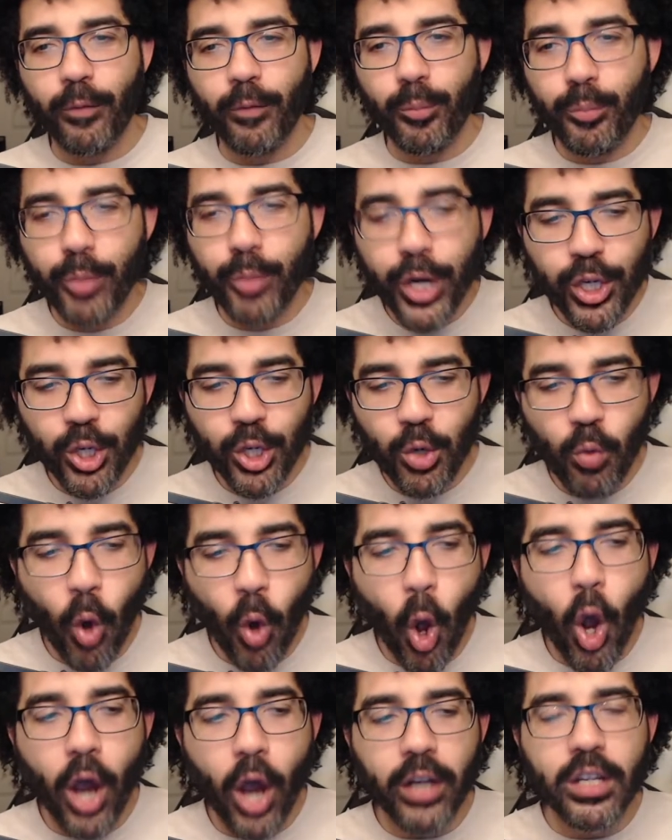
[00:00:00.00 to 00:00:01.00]
put you
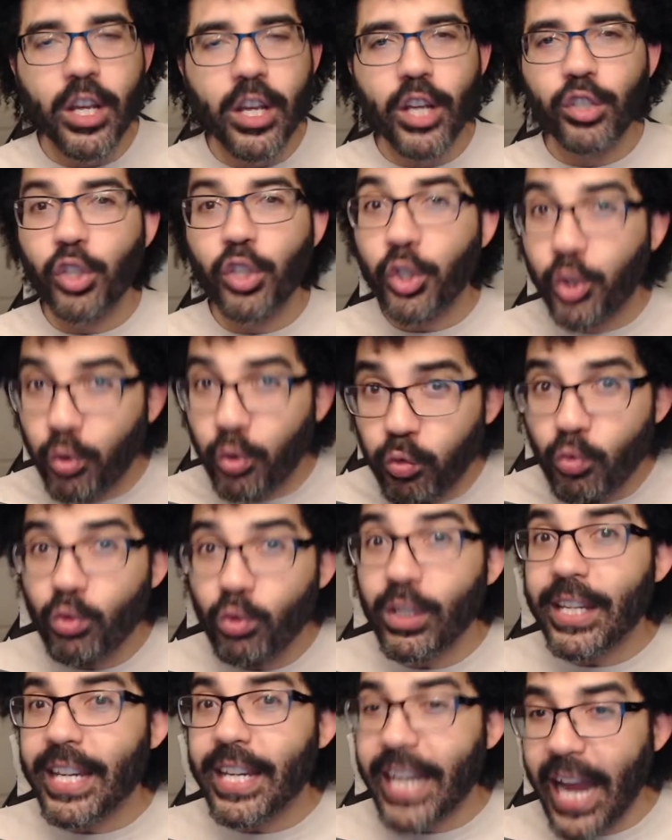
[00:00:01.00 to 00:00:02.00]
on to
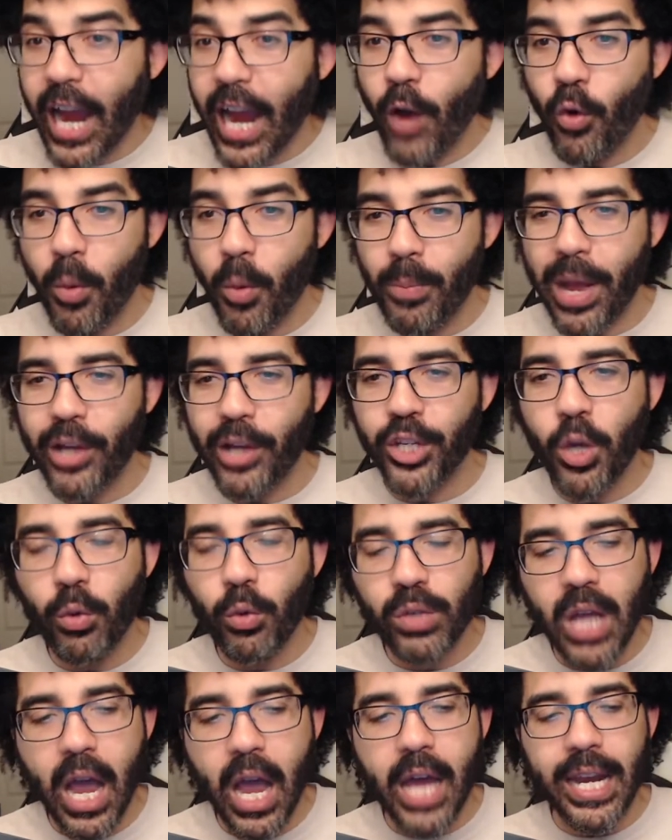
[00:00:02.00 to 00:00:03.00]
truly care about
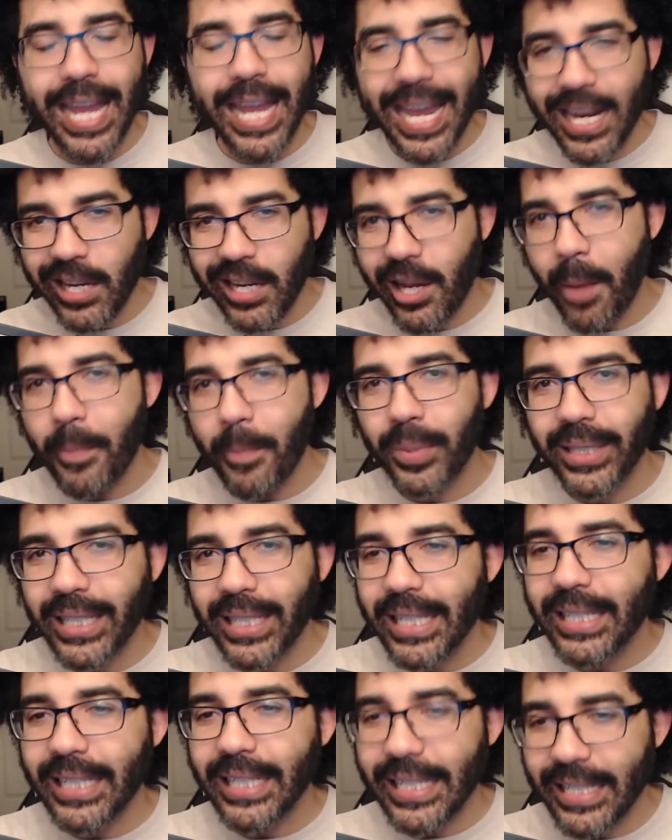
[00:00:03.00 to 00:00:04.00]
Yodonna in a
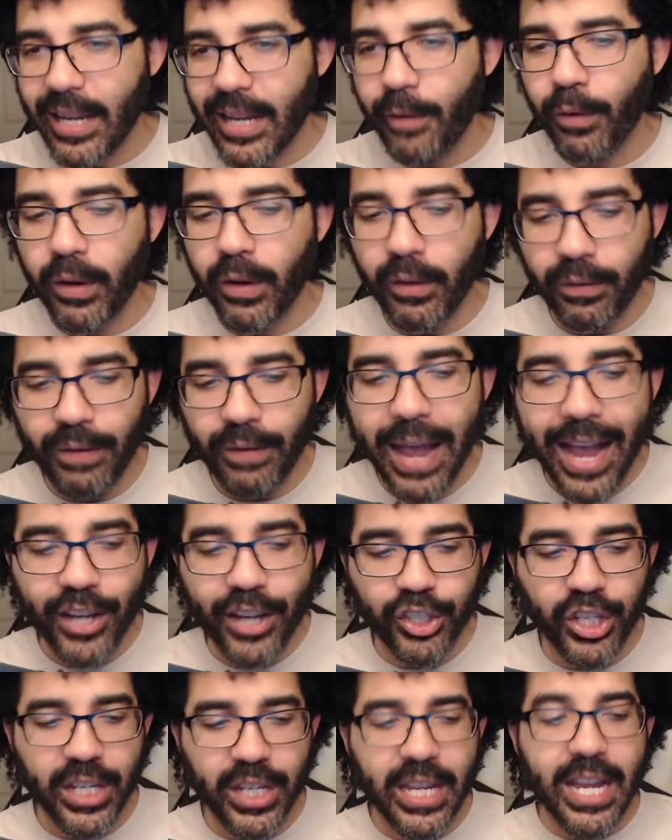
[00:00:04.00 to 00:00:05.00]
completely different
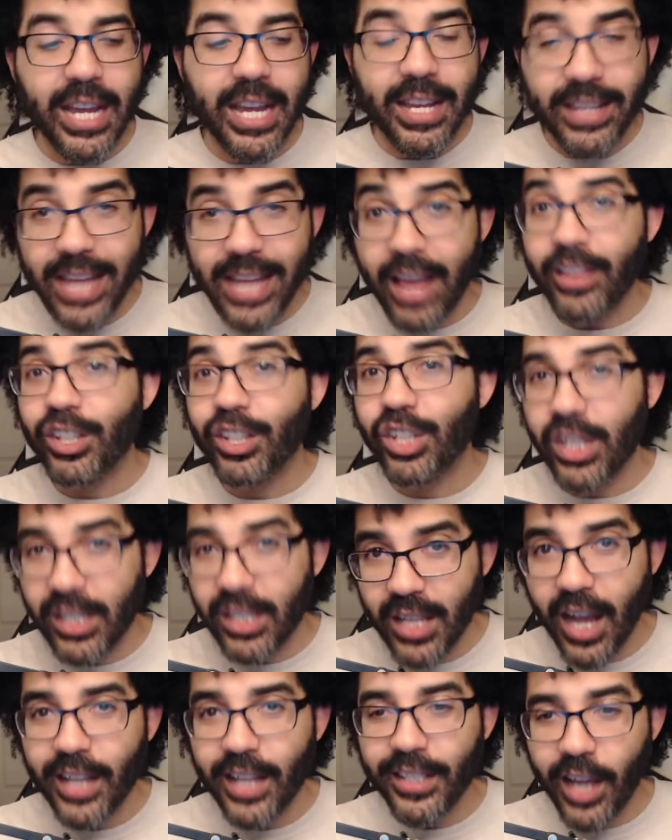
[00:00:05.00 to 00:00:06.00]
fashion now that she
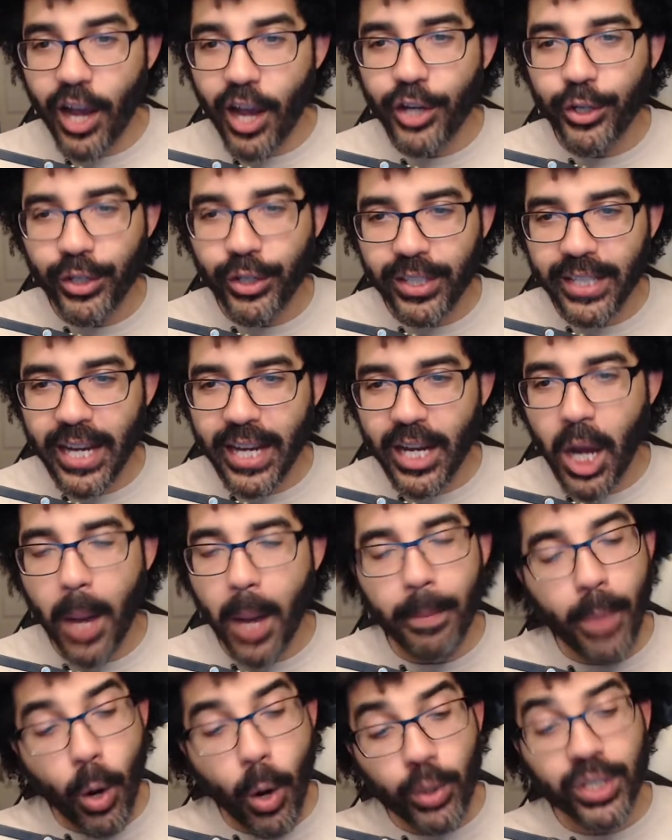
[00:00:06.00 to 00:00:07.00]
does understand
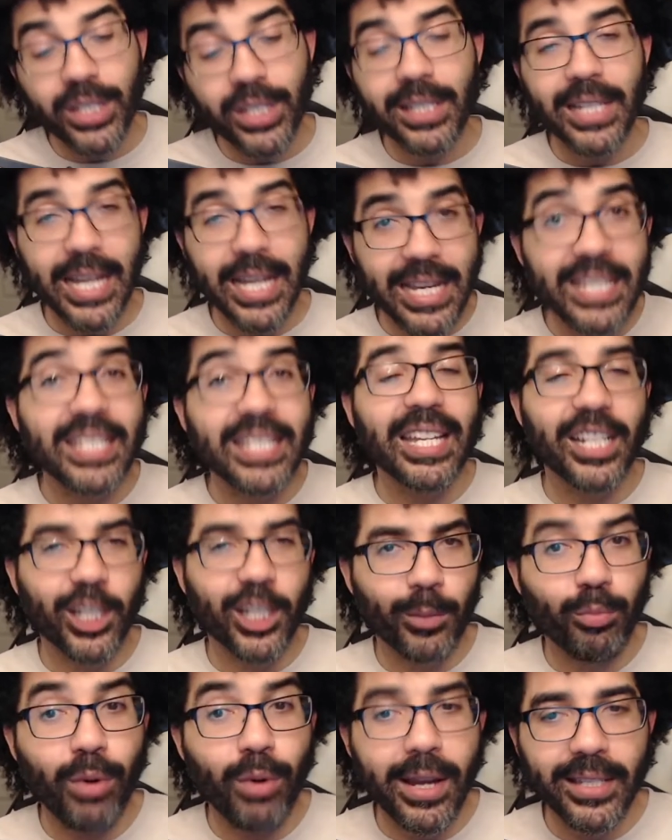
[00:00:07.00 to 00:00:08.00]
emotions and is
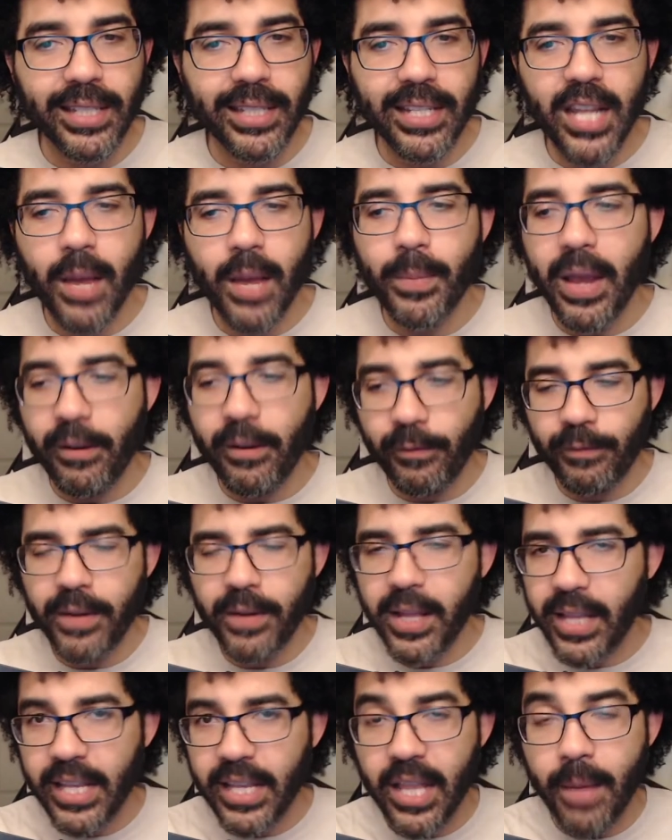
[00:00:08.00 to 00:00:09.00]
expressing them and
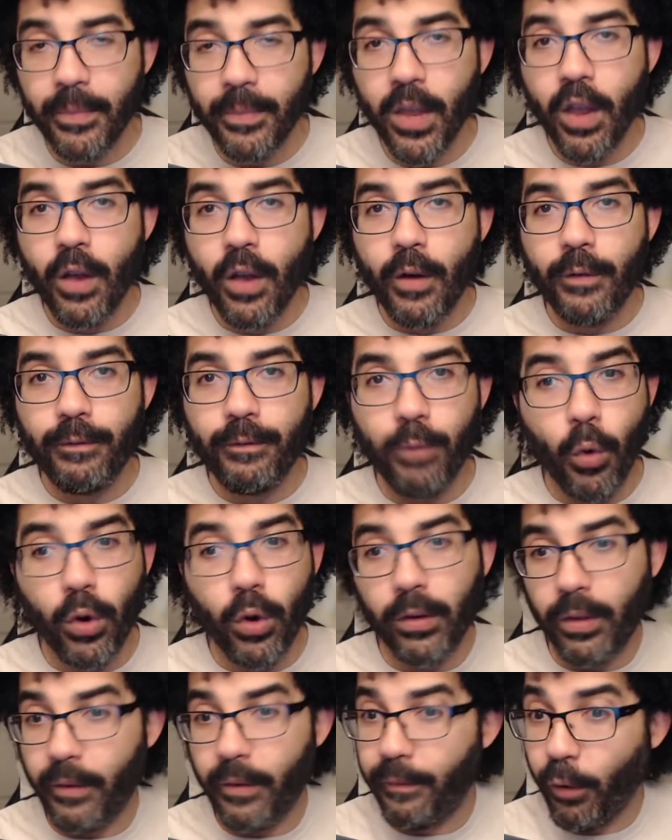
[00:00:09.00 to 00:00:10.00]
feeling them
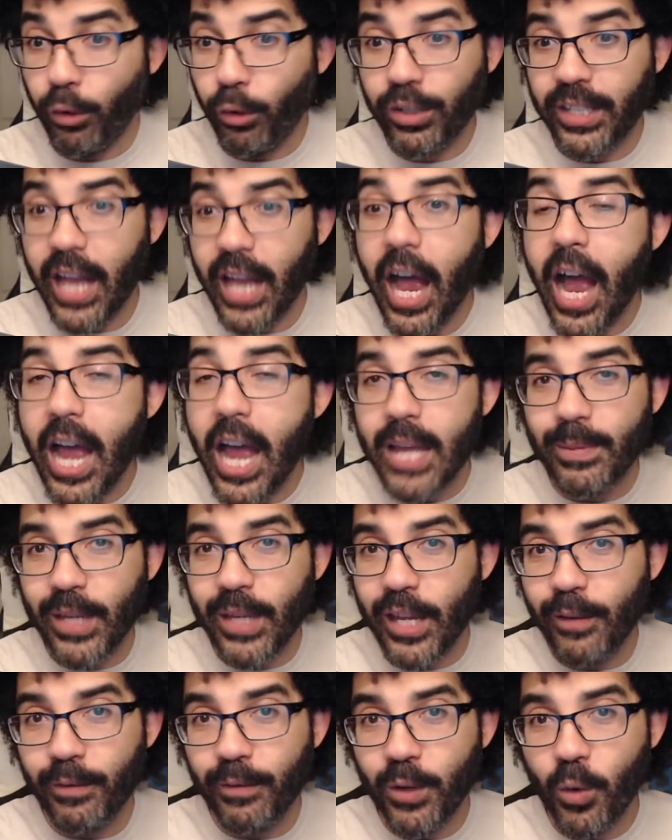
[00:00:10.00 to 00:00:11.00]
for the first time,
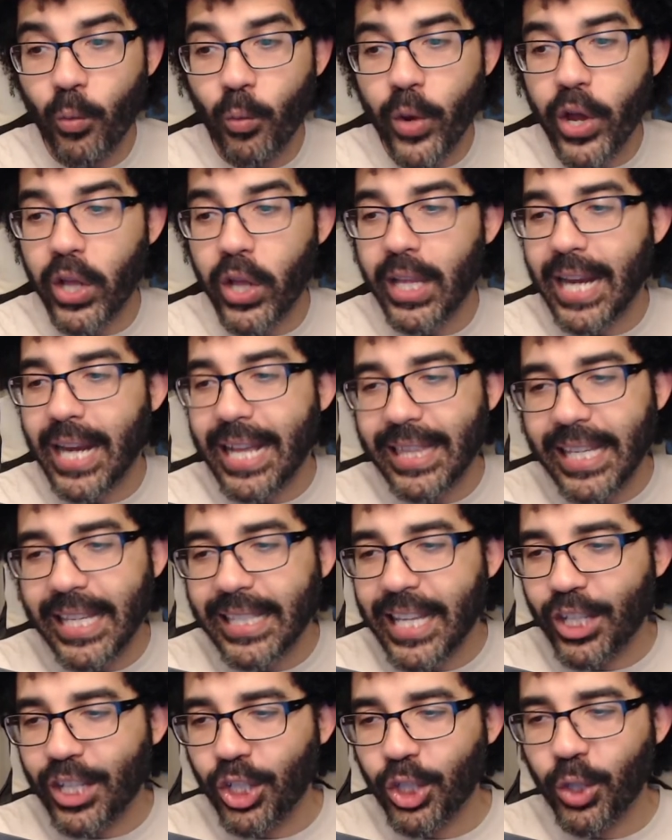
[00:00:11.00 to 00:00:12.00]
if you will. And I think
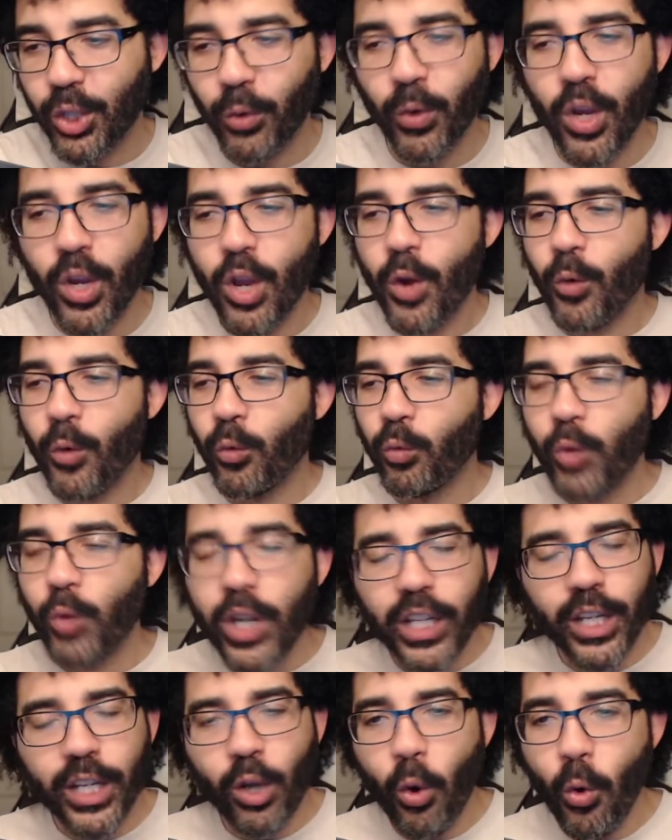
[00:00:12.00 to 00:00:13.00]
that's just a
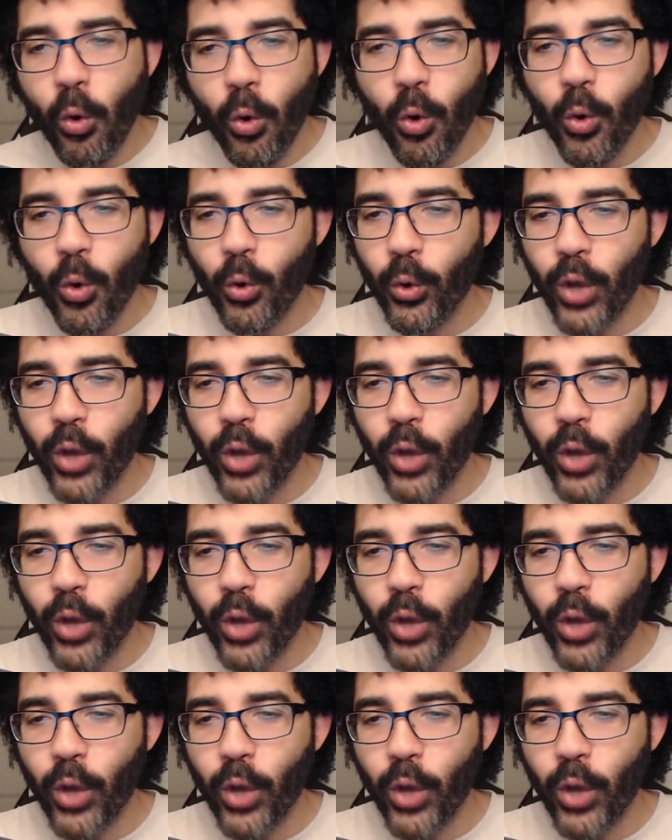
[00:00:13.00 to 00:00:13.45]
really cool